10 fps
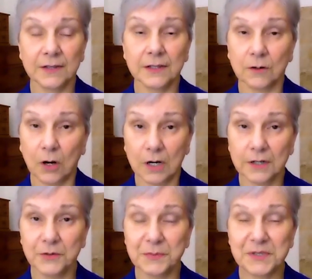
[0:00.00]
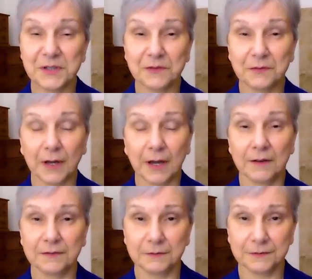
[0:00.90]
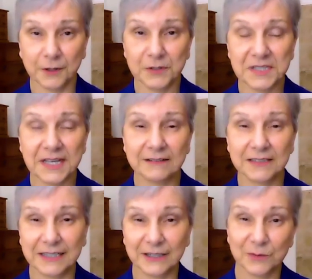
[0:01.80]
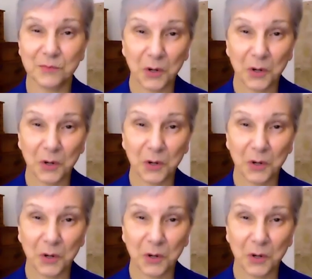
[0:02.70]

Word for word: There are groups of uh, folks out there,